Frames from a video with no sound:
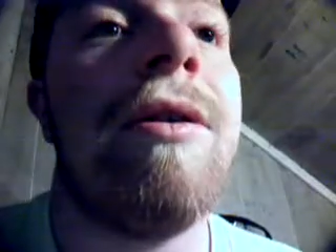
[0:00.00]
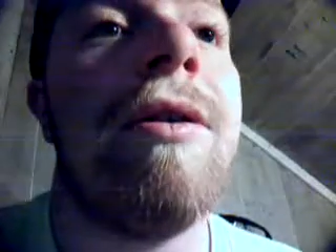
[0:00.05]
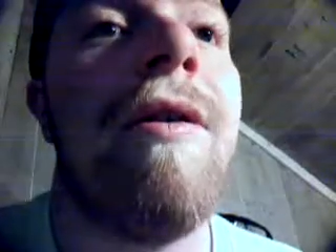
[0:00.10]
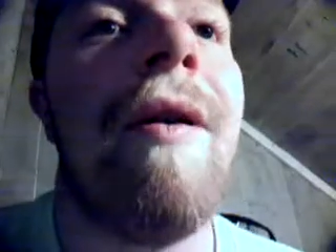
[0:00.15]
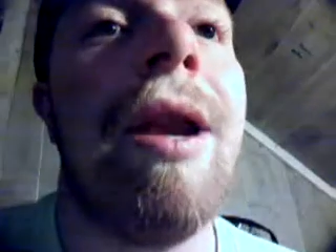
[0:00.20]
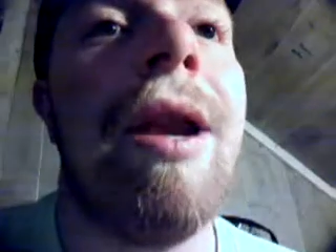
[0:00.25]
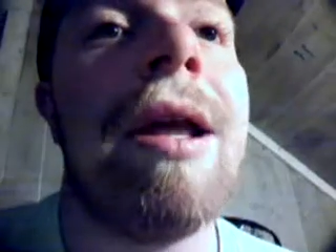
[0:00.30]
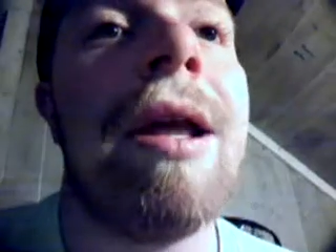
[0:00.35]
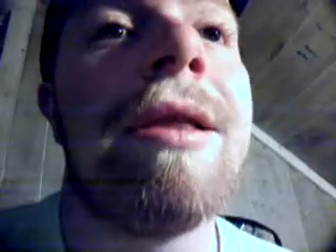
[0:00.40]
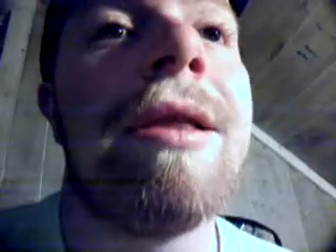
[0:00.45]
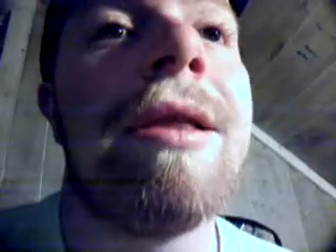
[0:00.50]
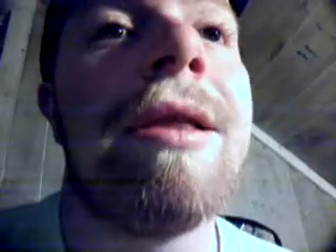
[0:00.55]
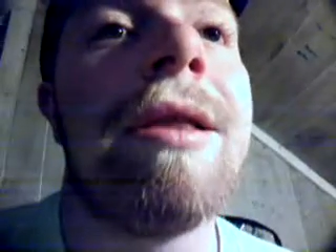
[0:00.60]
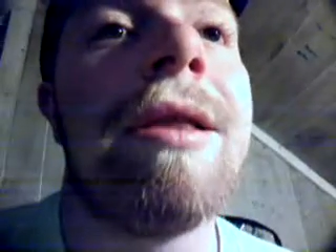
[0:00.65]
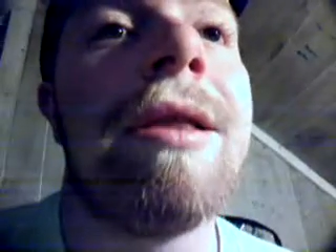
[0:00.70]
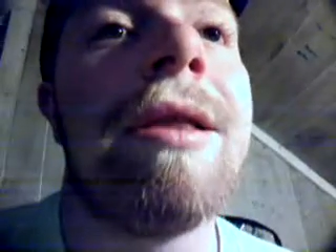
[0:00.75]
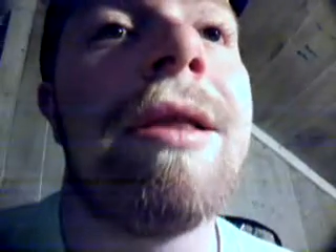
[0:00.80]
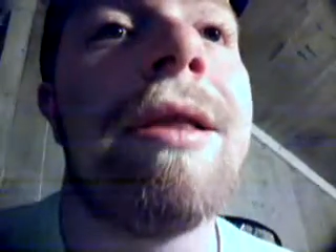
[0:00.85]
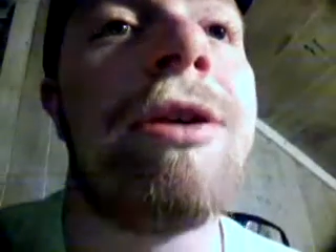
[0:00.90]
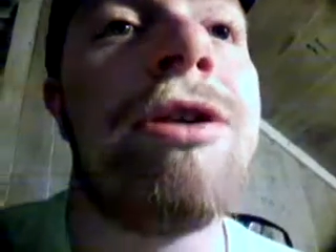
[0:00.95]
Or at least they're
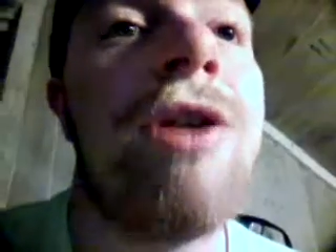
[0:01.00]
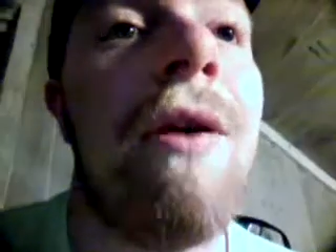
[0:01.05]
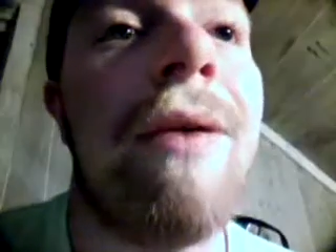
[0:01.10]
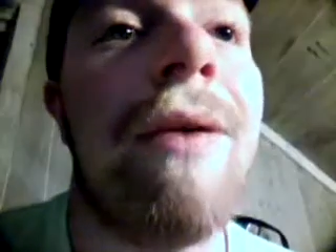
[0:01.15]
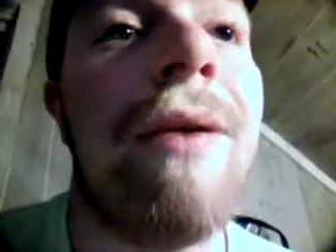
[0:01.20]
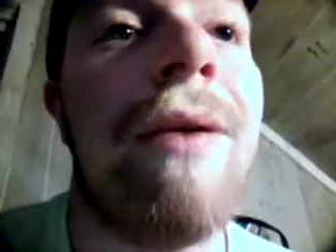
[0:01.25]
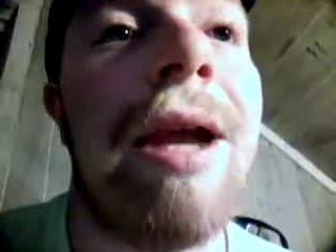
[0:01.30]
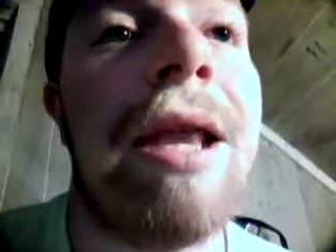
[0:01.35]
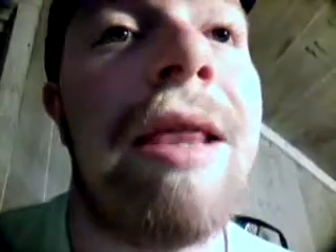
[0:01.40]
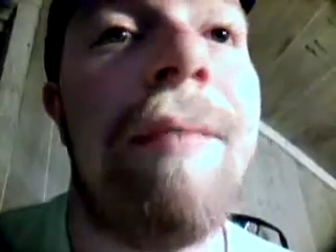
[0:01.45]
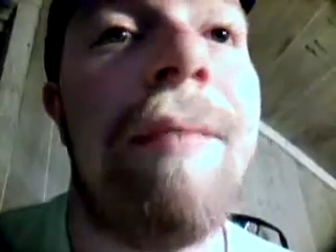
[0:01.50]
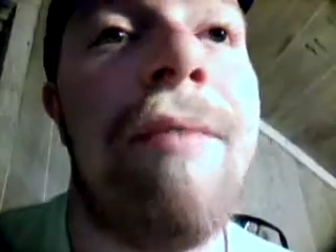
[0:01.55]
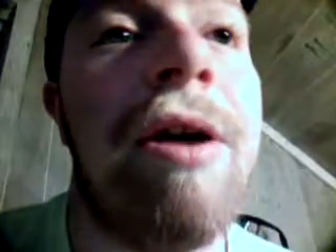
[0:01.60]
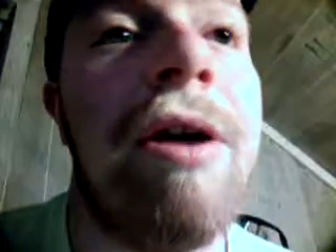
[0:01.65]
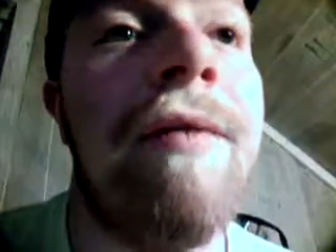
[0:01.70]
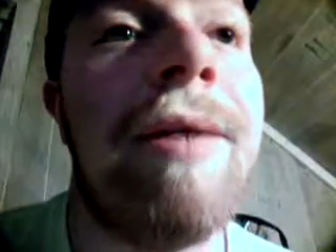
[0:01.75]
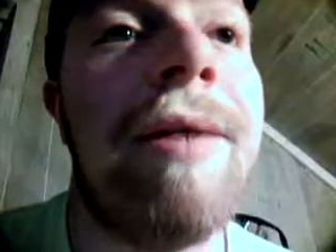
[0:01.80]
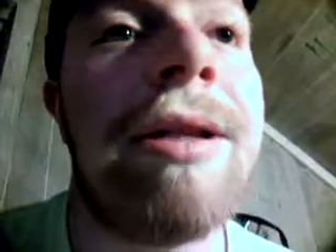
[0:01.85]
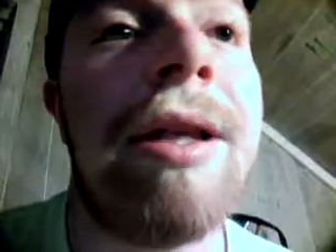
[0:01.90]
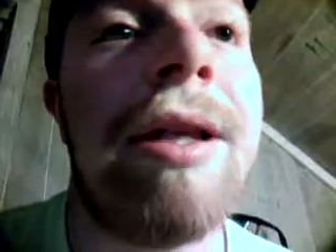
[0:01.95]
not showing in the
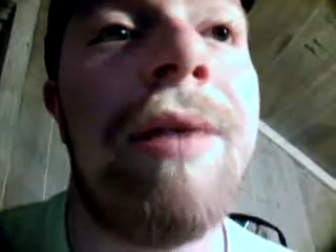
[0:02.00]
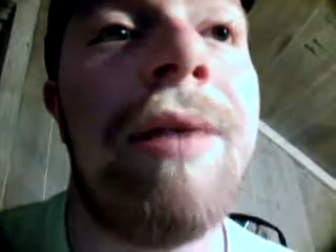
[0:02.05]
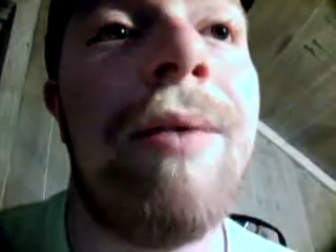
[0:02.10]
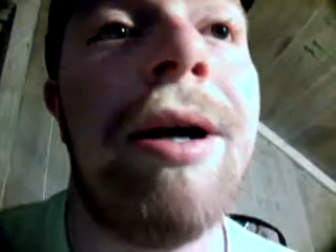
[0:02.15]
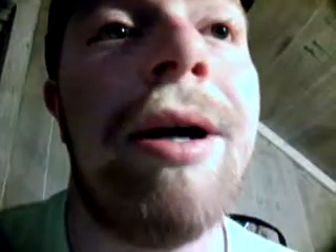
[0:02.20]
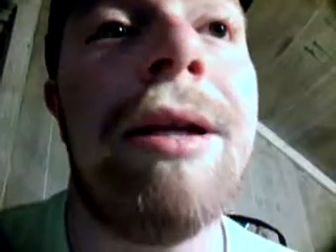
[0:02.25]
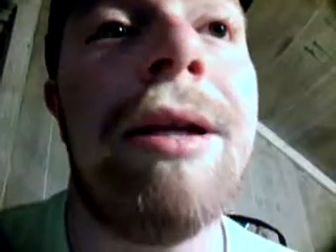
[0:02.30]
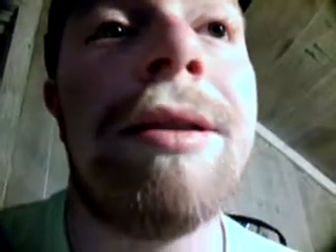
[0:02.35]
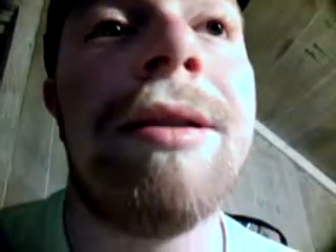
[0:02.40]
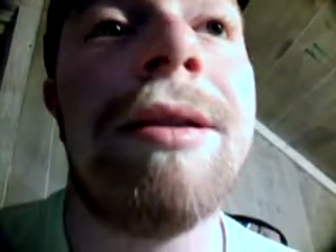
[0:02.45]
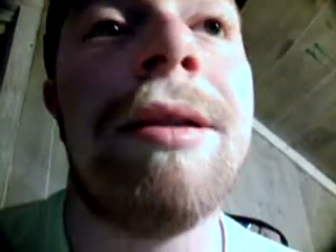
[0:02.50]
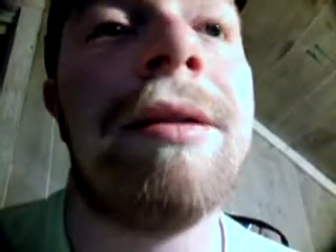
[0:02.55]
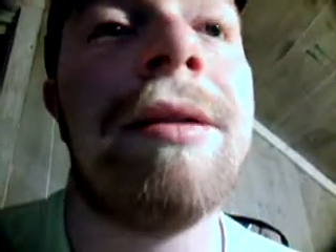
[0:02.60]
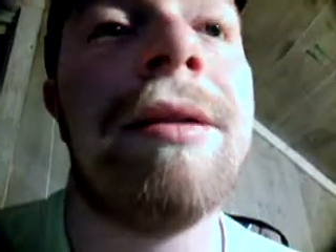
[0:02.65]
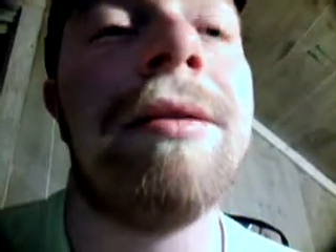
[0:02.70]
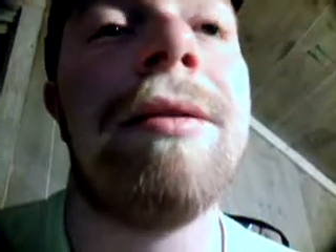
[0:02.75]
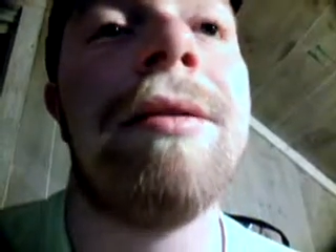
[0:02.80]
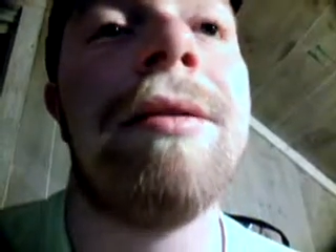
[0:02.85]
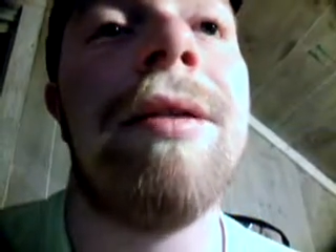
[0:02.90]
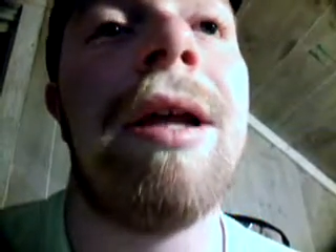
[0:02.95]
movies, anyways.
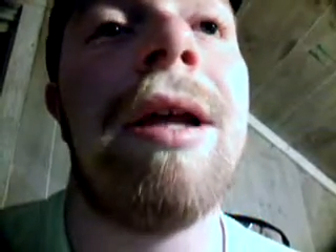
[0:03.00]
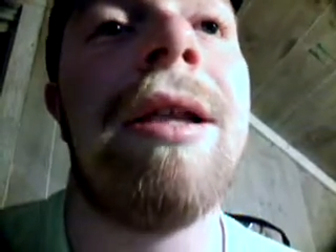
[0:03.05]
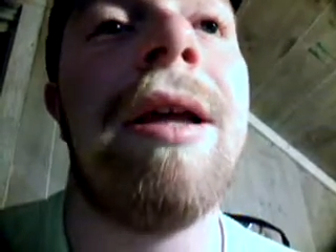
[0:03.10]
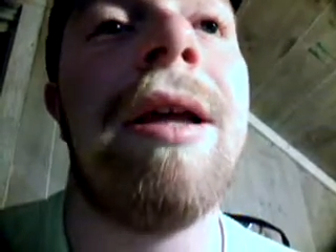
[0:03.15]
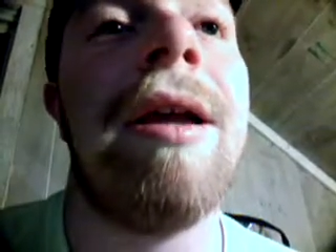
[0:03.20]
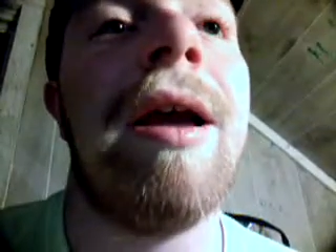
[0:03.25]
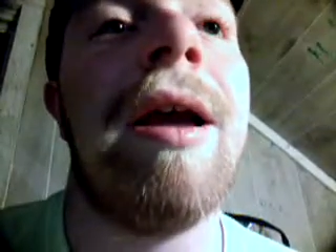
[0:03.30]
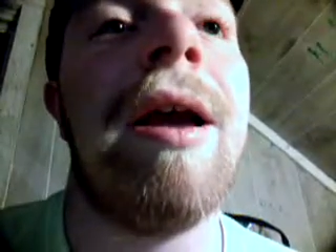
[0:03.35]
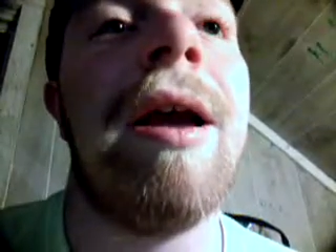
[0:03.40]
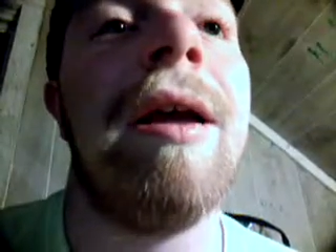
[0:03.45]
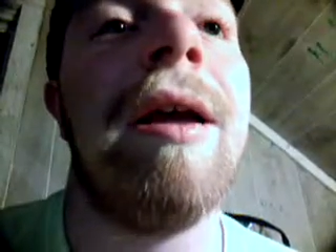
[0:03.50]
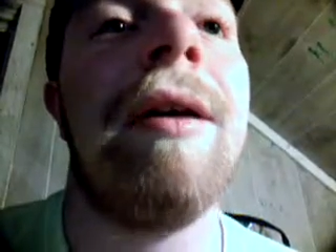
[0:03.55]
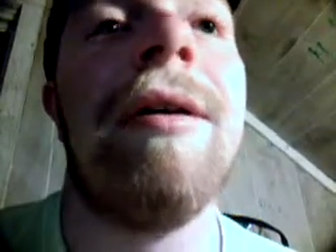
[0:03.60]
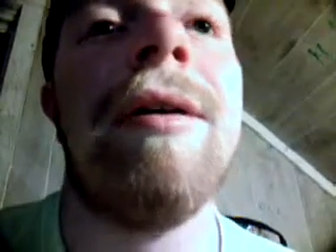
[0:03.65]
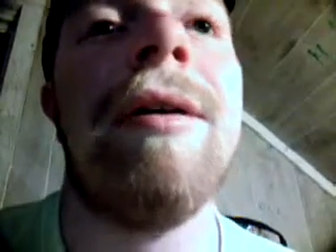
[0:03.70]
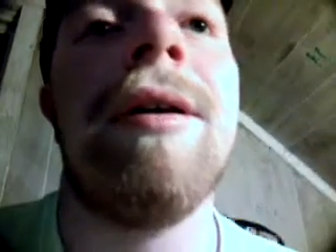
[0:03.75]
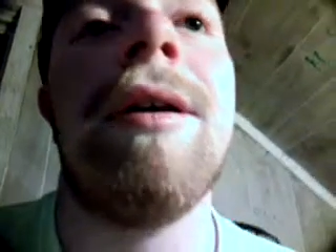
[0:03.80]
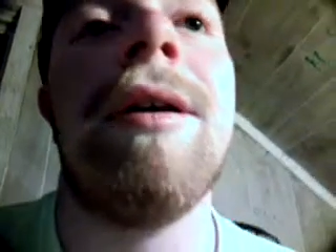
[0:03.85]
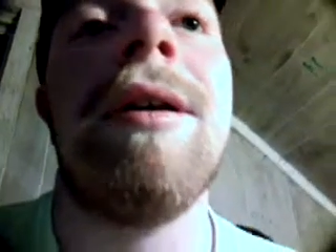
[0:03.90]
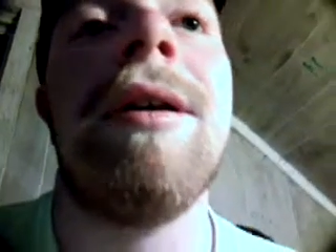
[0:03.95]
That
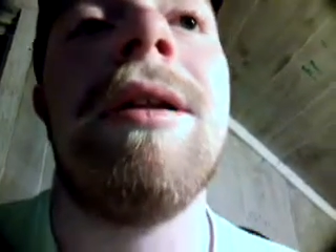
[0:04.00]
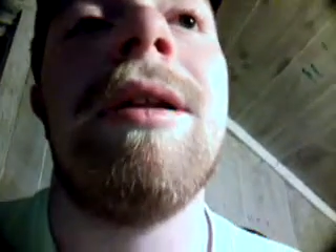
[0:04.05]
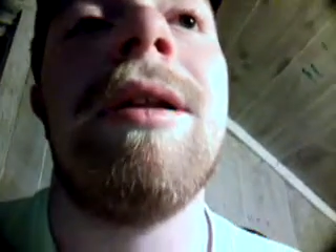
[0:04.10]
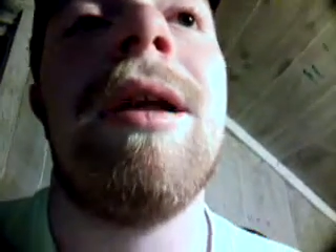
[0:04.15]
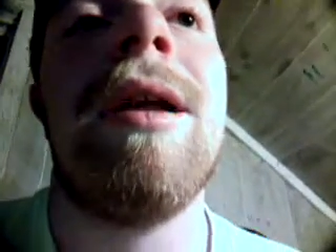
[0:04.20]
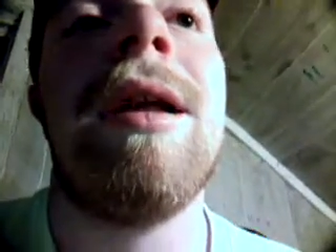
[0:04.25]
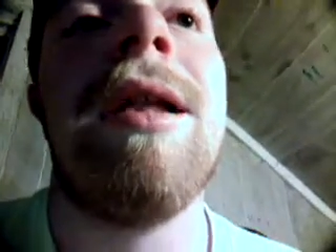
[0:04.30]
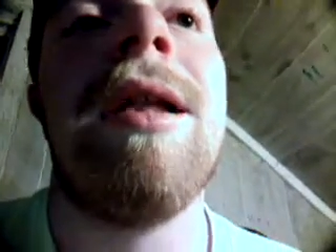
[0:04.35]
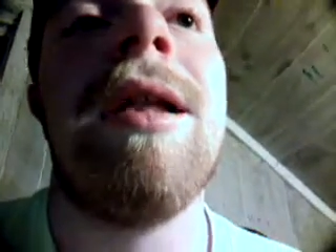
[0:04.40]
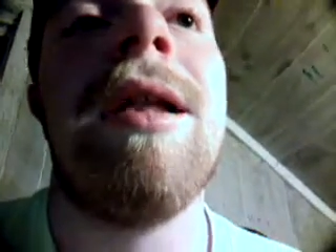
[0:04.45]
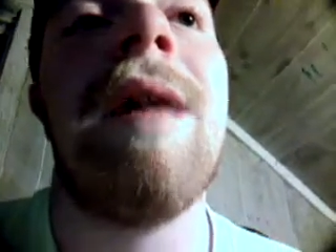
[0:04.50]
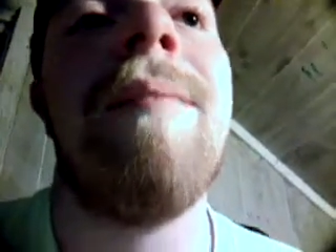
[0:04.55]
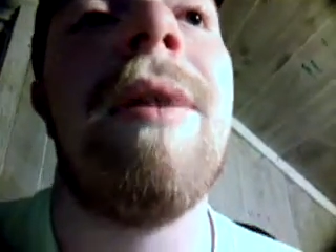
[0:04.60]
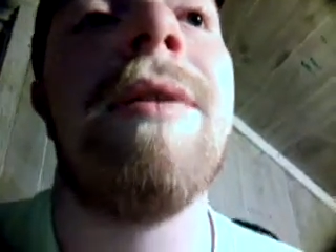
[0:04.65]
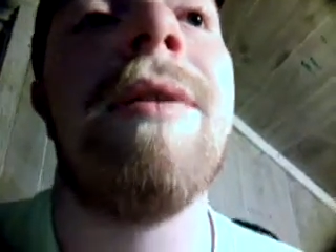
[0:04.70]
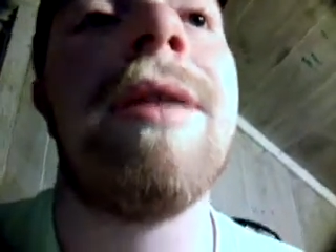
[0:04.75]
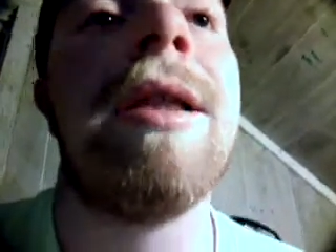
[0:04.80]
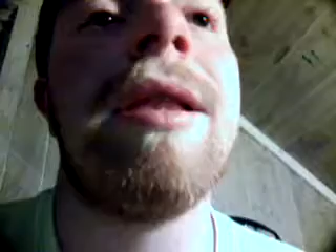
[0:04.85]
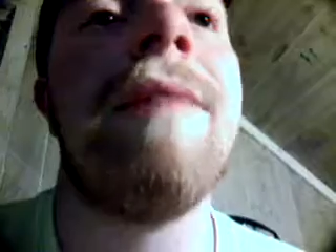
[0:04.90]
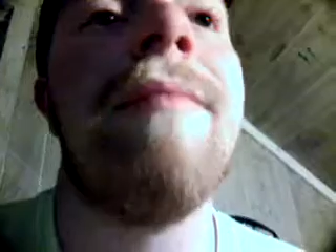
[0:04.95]

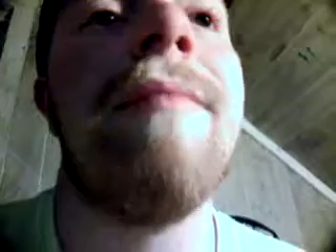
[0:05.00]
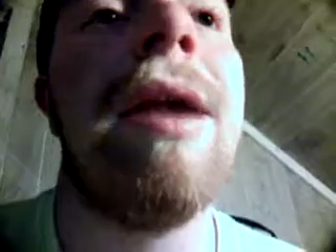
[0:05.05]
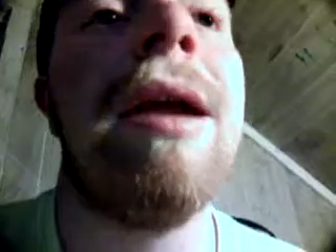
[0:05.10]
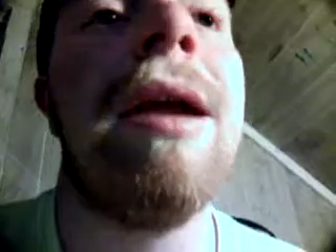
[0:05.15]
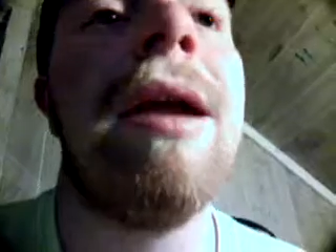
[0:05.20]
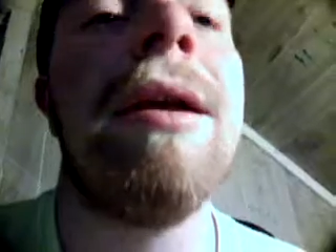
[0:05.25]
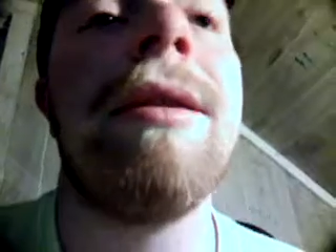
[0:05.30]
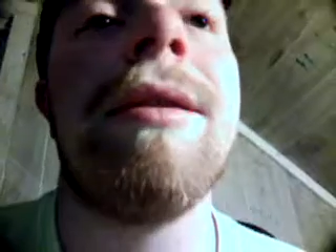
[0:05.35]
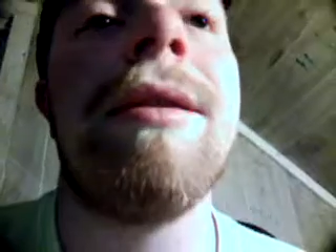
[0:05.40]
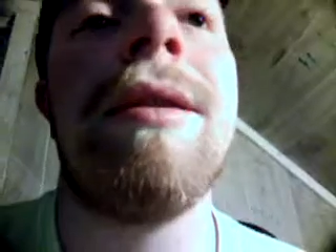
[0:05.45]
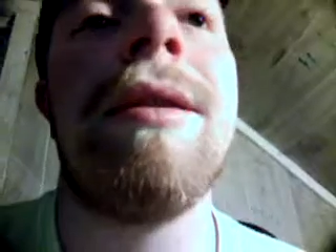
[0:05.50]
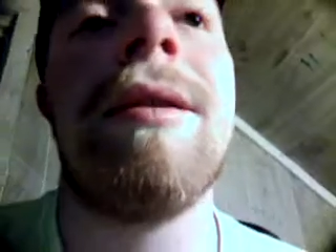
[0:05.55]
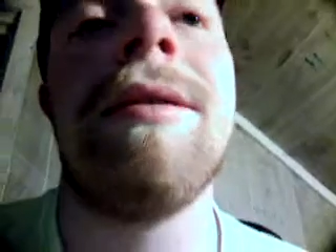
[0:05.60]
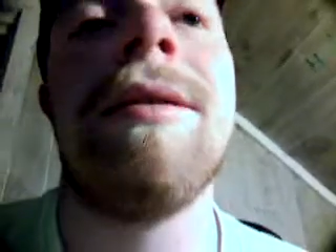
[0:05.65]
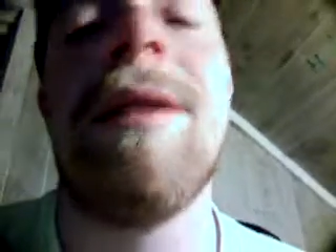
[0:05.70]
most of them makes.